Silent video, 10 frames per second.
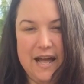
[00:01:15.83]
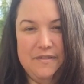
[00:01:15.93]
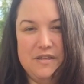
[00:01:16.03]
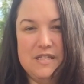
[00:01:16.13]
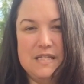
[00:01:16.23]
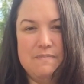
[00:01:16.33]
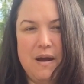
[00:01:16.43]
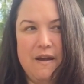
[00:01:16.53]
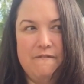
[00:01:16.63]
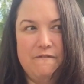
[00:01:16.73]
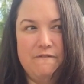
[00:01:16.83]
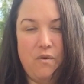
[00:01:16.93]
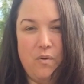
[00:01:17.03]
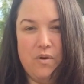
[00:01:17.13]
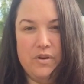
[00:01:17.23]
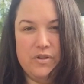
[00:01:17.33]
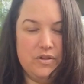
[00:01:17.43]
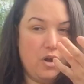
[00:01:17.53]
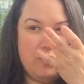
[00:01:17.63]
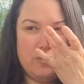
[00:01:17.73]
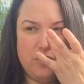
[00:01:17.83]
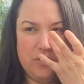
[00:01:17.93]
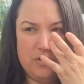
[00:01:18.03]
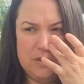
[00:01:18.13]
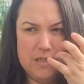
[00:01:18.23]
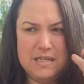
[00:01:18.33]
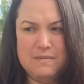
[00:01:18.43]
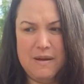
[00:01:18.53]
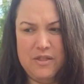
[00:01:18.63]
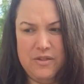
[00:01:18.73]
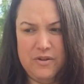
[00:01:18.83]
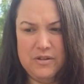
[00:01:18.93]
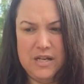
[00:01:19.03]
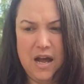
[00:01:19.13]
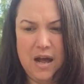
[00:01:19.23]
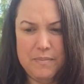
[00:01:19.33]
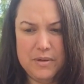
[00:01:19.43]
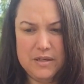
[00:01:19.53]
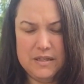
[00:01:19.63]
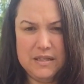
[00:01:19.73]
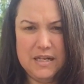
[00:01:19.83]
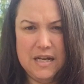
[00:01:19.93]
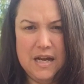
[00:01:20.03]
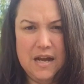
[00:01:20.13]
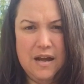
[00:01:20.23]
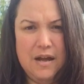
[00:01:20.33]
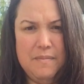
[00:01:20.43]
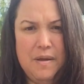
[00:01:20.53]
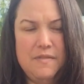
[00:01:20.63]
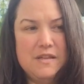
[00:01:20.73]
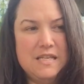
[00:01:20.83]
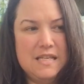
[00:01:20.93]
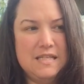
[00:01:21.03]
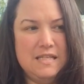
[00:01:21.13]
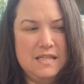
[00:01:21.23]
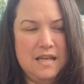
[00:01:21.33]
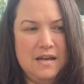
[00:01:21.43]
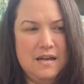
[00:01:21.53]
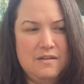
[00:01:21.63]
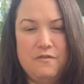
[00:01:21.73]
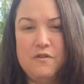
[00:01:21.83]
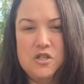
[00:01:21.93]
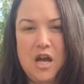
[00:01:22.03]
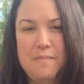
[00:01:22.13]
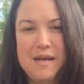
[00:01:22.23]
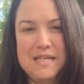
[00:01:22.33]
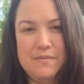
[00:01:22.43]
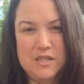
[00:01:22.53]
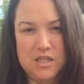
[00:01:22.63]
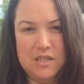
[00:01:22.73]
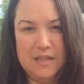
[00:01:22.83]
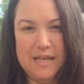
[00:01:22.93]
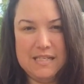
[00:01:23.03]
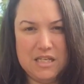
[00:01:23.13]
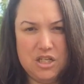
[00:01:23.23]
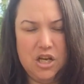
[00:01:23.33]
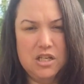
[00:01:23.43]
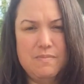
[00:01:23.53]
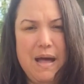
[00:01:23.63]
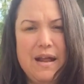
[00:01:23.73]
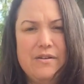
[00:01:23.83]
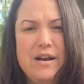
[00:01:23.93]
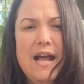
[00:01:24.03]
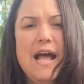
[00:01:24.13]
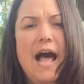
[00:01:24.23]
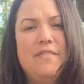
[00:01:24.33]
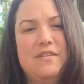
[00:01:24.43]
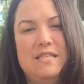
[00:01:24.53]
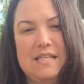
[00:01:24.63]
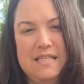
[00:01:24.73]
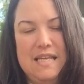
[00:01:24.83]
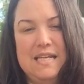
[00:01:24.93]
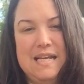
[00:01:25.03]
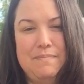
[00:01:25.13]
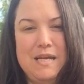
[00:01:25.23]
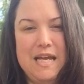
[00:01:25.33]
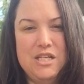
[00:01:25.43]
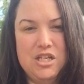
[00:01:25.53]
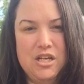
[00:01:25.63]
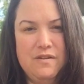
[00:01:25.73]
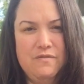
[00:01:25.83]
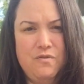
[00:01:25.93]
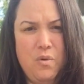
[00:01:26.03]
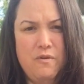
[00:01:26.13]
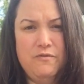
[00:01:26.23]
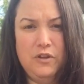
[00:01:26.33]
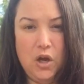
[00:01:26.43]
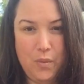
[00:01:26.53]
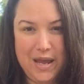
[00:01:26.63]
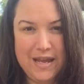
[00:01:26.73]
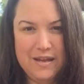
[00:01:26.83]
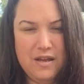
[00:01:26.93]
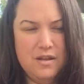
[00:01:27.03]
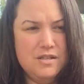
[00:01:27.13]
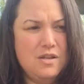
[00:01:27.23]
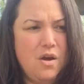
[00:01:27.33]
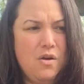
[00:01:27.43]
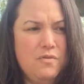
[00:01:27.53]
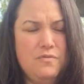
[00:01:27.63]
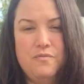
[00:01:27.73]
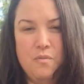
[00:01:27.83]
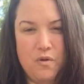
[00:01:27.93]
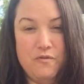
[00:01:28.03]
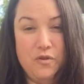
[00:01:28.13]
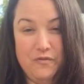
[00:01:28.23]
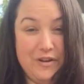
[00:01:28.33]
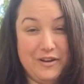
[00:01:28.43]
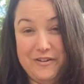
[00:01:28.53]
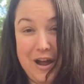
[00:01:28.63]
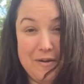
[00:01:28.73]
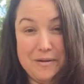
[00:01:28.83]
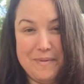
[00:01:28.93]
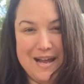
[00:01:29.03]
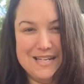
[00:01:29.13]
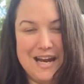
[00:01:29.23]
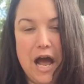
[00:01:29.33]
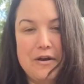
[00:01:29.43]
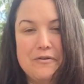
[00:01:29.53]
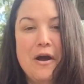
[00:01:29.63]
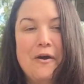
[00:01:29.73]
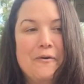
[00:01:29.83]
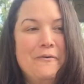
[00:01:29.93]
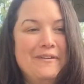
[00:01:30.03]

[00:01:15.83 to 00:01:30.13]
This is my third. This is my third top, and this is the first top I did was just the Lacy shells pattern, and this is the adaptation for flowy. So more full figured, I would imagine. I don't know,